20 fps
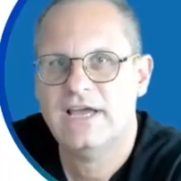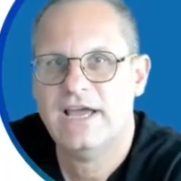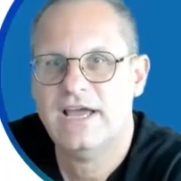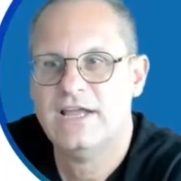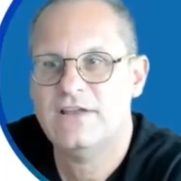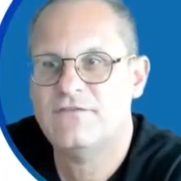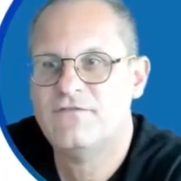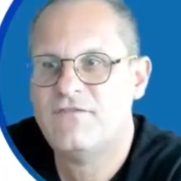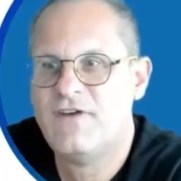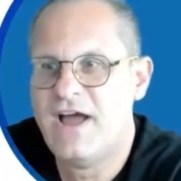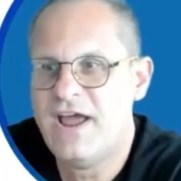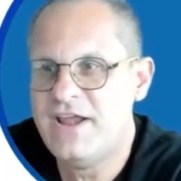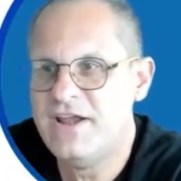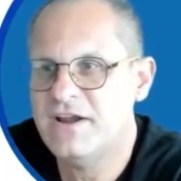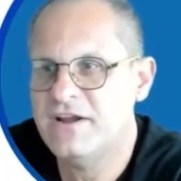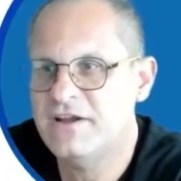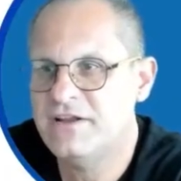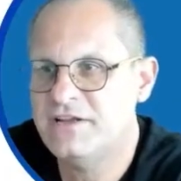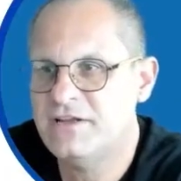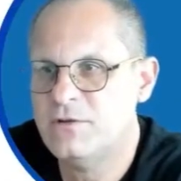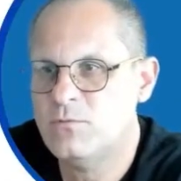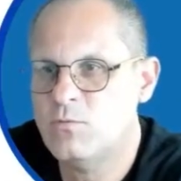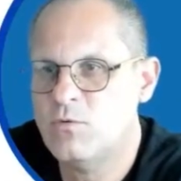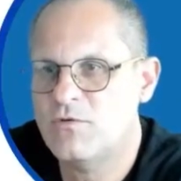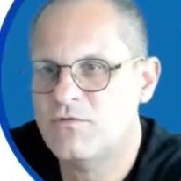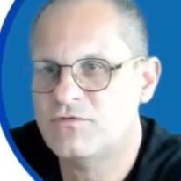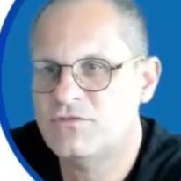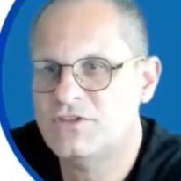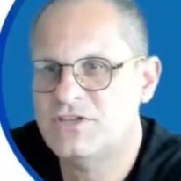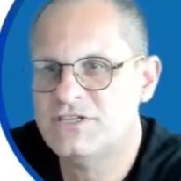And finally,
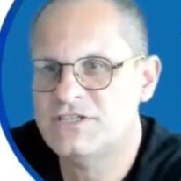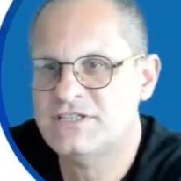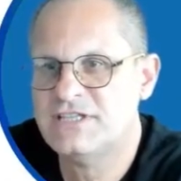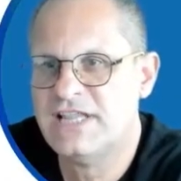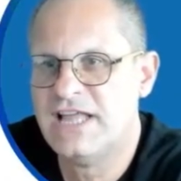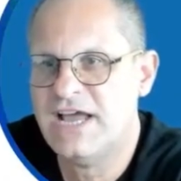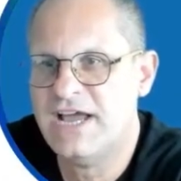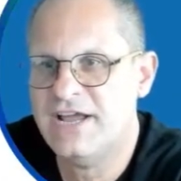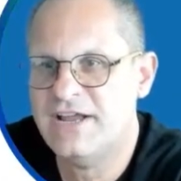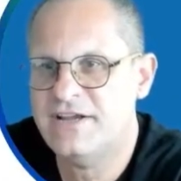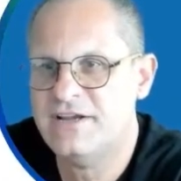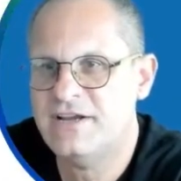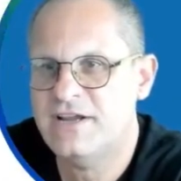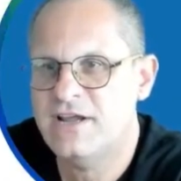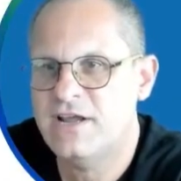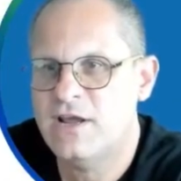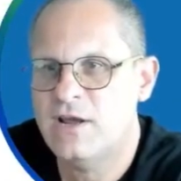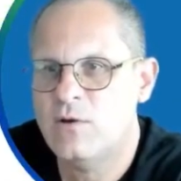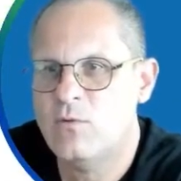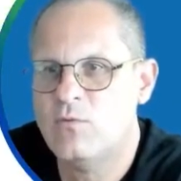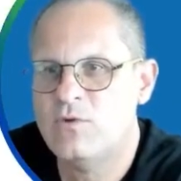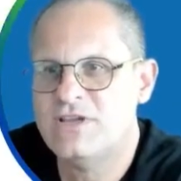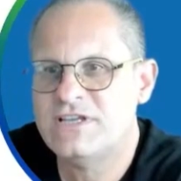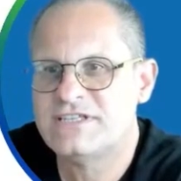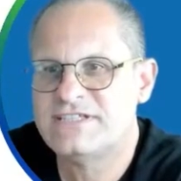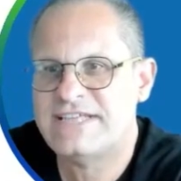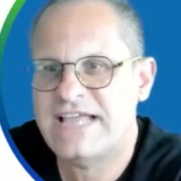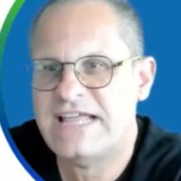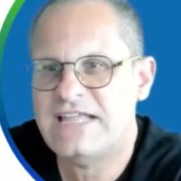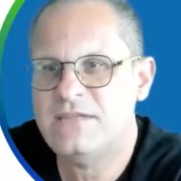with this line, we
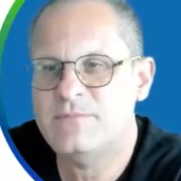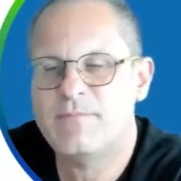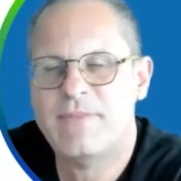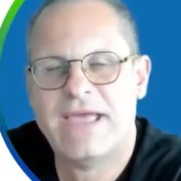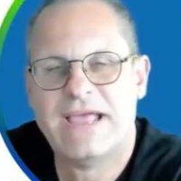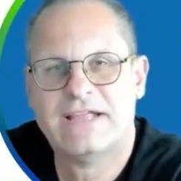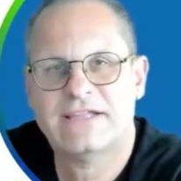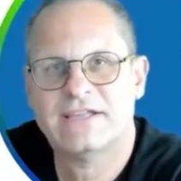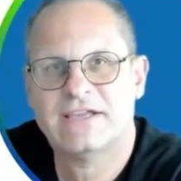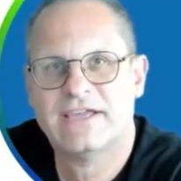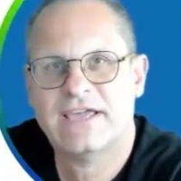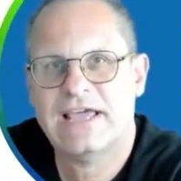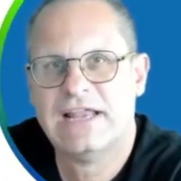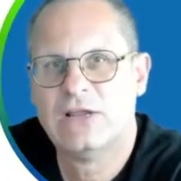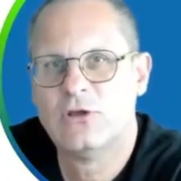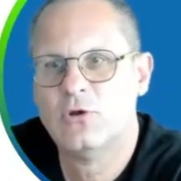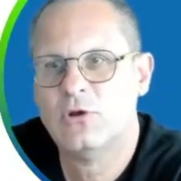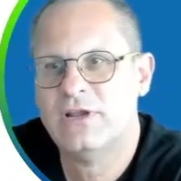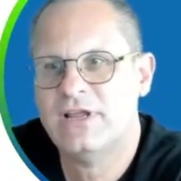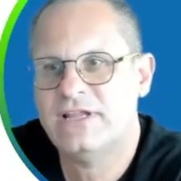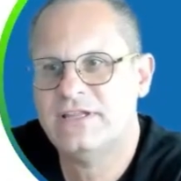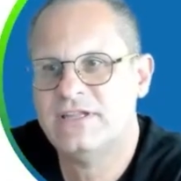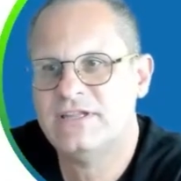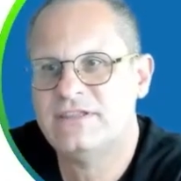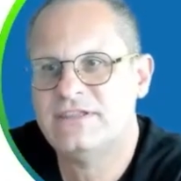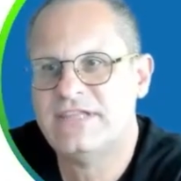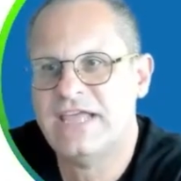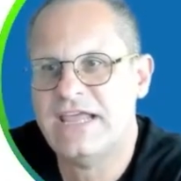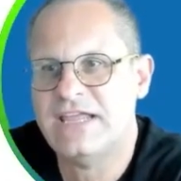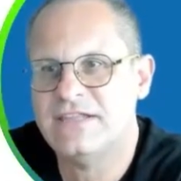send back the
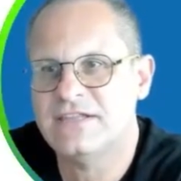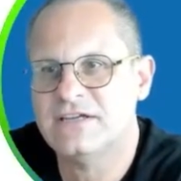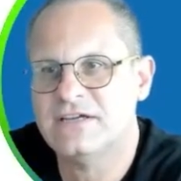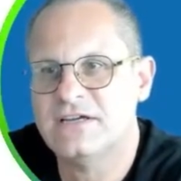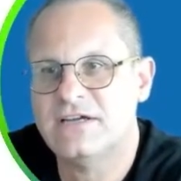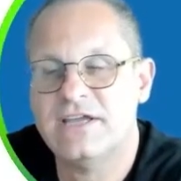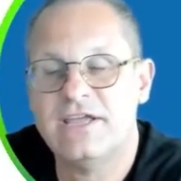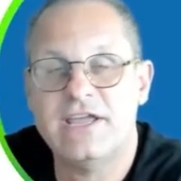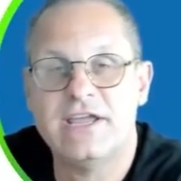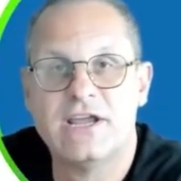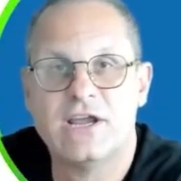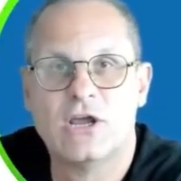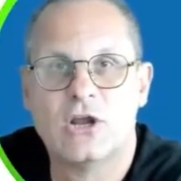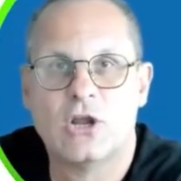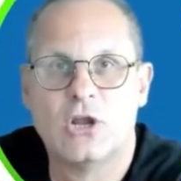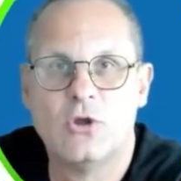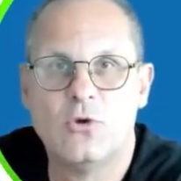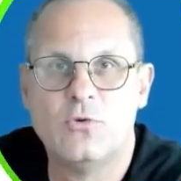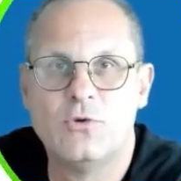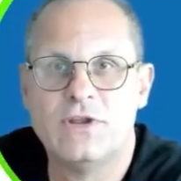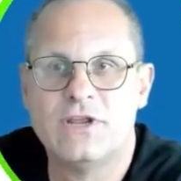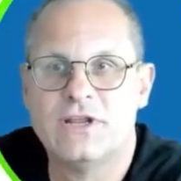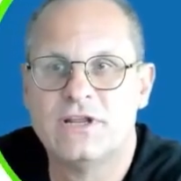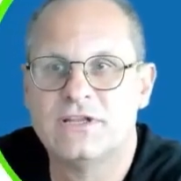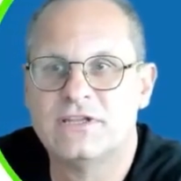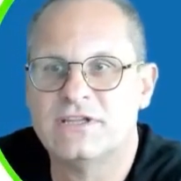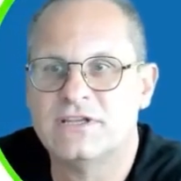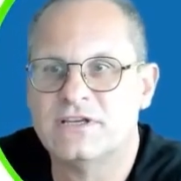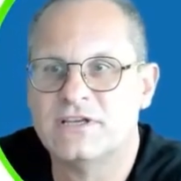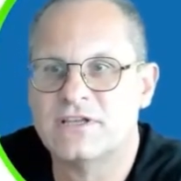calculated data,
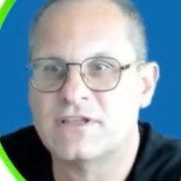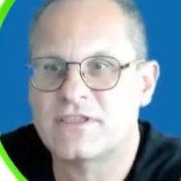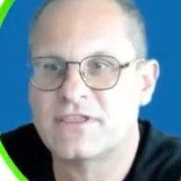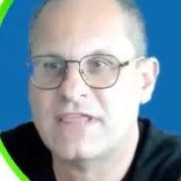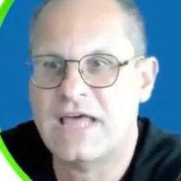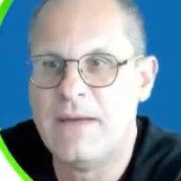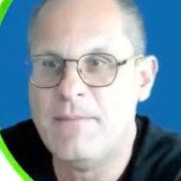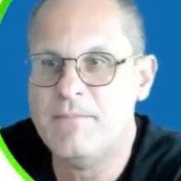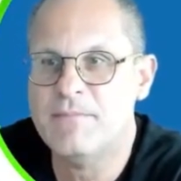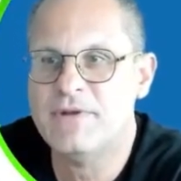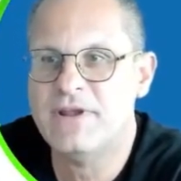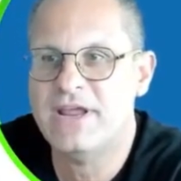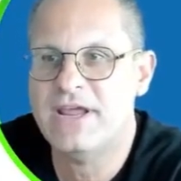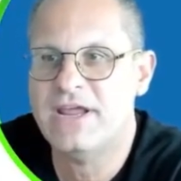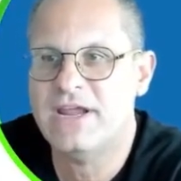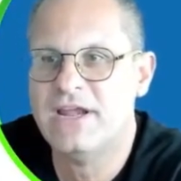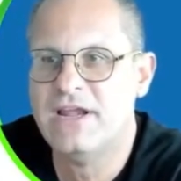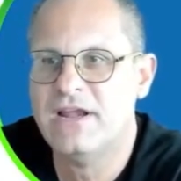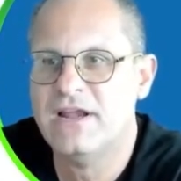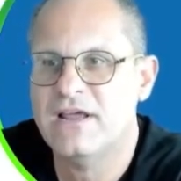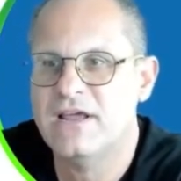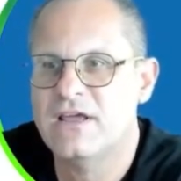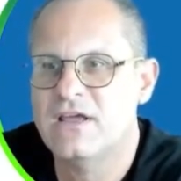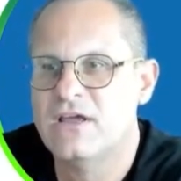including the thumbnail,